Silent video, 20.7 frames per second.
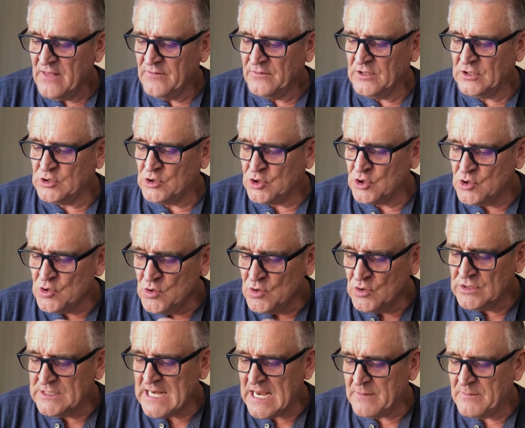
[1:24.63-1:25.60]
the
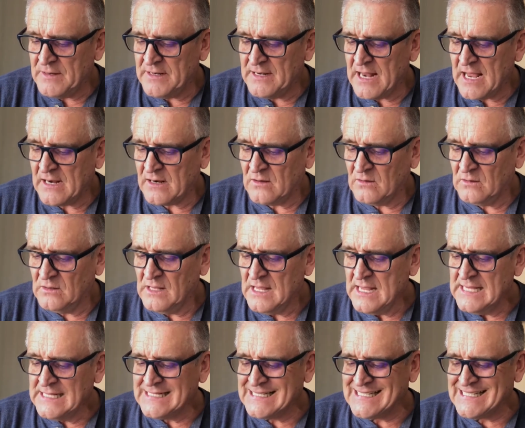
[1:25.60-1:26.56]
true tabernacle
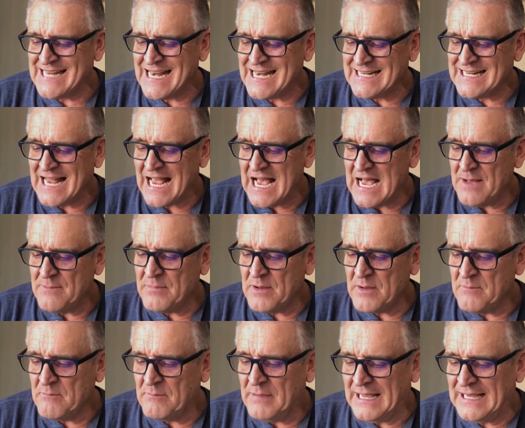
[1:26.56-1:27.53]
set
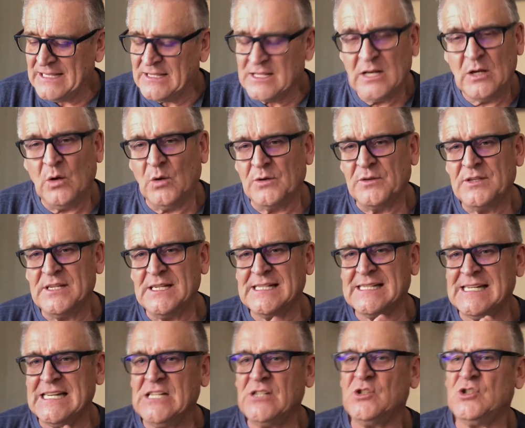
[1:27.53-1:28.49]
up by the Lord.
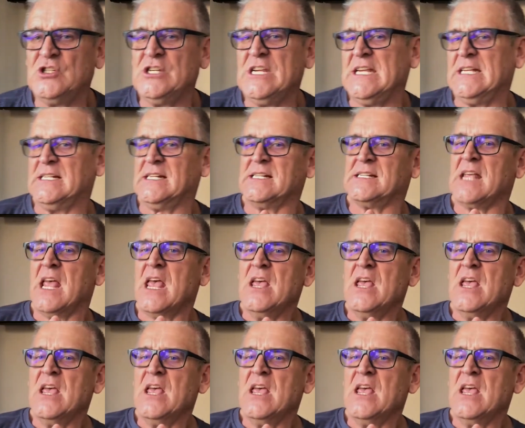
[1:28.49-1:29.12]
This is Jesus.